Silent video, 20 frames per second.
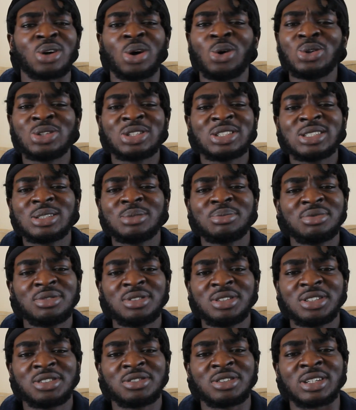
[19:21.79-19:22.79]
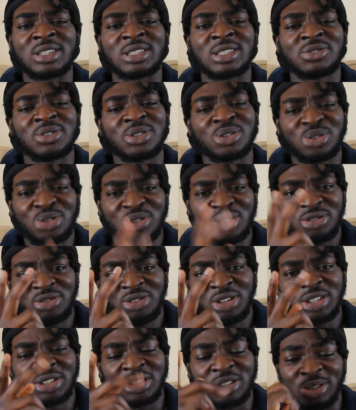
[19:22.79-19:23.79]
Go to the pre-drinks for 2
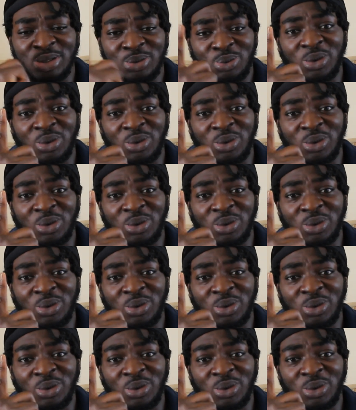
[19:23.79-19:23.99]
reasons.